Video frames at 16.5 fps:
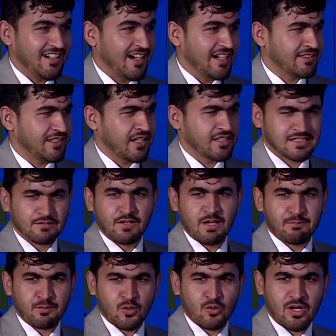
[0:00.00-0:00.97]
I think it's a
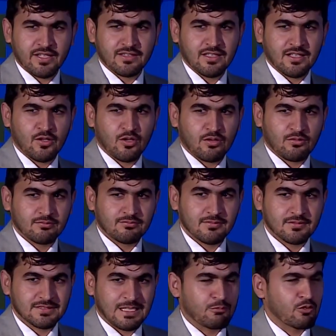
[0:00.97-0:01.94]
Wipro, or
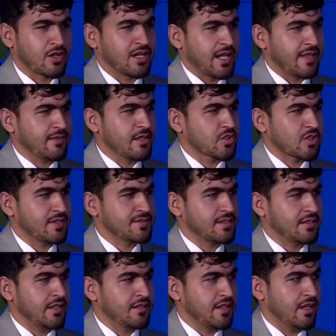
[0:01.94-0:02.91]
some organization is
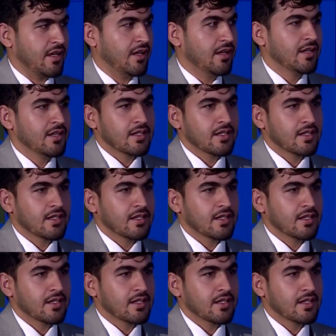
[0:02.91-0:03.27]
in India.